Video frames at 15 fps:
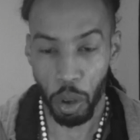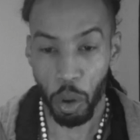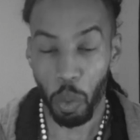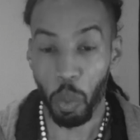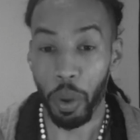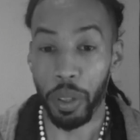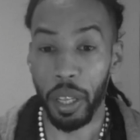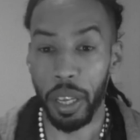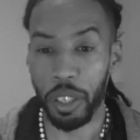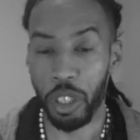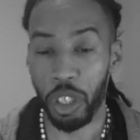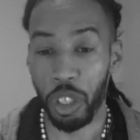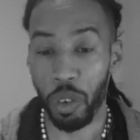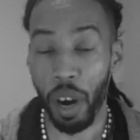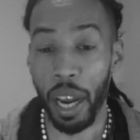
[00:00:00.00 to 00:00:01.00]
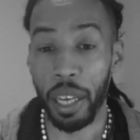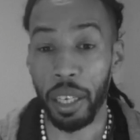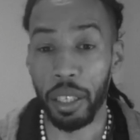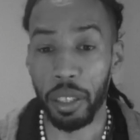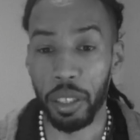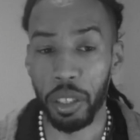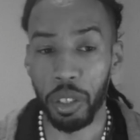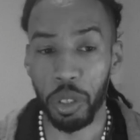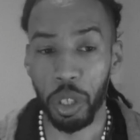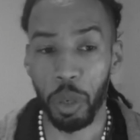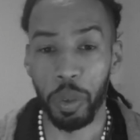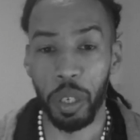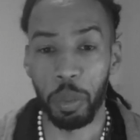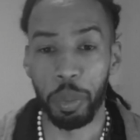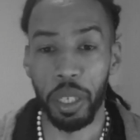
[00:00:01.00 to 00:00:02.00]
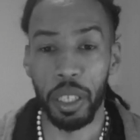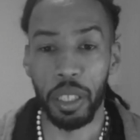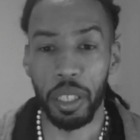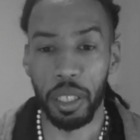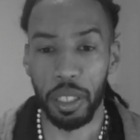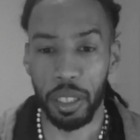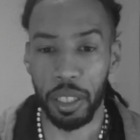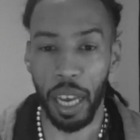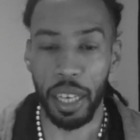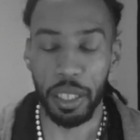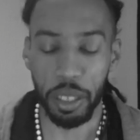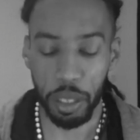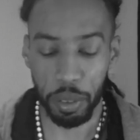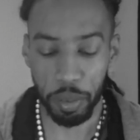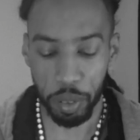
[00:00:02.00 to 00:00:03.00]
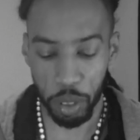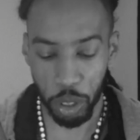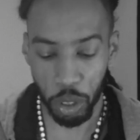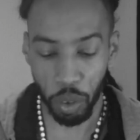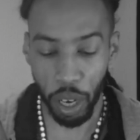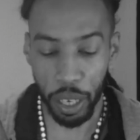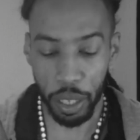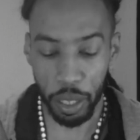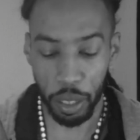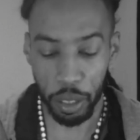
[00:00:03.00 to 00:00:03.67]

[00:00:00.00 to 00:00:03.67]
when they strike, this is going to be a decisive strike.